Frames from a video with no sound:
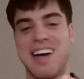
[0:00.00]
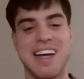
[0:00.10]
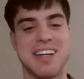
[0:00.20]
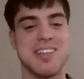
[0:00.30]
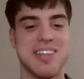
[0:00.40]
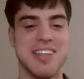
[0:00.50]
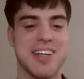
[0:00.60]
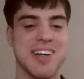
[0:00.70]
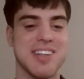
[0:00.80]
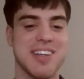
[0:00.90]
I accidentally
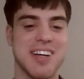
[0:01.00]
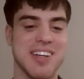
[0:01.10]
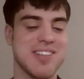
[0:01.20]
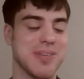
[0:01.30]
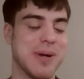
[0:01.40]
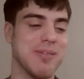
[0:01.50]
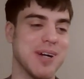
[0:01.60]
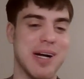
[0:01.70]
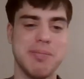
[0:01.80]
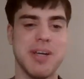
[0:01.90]
cussed or
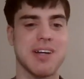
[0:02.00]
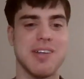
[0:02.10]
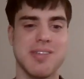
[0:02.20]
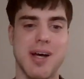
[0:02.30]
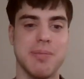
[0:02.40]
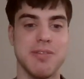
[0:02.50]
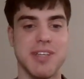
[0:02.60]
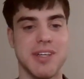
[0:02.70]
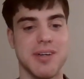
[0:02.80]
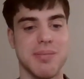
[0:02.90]
whatever. I'm not gonna stop the
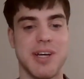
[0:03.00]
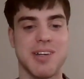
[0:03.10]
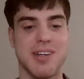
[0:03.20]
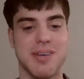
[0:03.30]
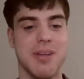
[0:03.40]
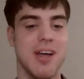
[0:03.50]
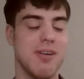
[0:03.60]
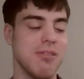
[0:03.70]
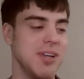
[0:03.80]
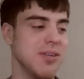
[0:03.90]
video. I'm not gonna
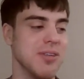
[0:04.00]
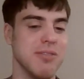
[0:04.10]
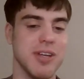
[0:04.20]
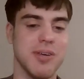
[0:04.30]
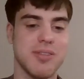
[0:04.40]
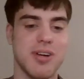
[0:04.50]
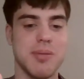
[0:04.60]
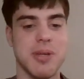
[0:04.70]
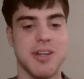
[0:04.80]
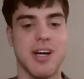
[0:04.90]
redo the video. It's
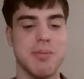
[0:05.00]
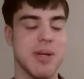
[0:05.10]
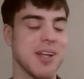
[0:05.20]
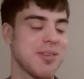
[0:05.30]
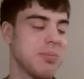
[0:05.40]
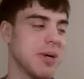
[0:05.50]
already been 9 minutes.